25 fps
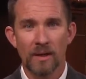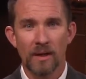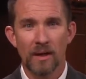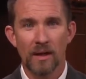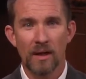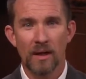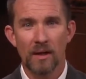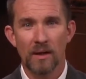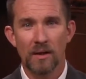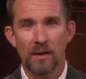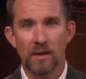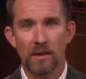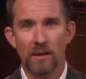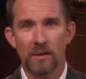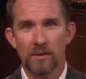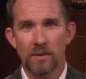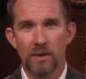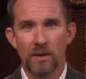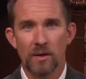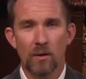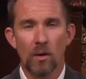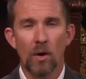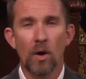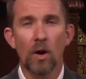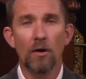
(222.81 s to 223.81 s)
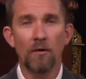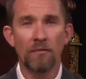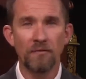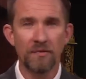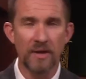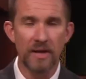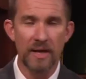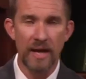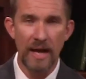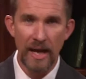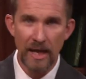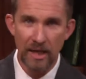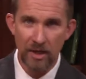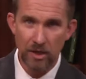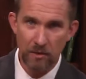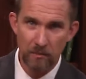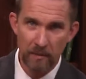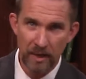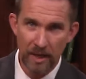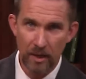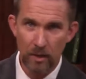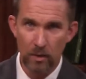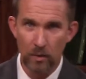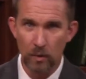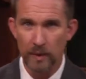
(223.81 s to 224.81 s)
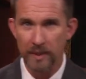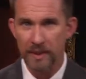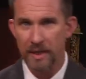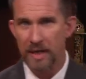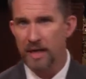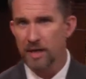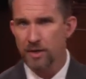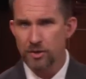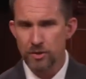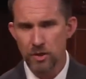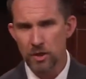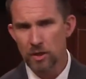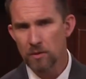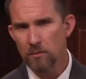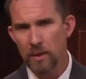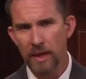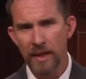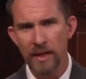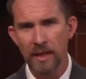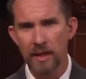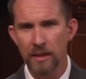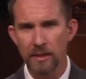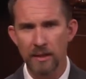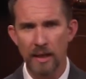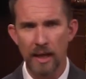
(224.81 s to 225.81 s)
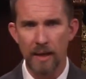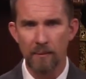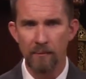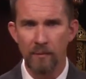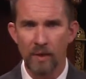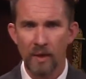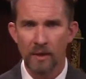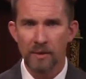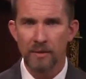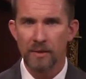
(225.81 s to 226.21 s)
Uh, they're often ecumenical in nature, meaning that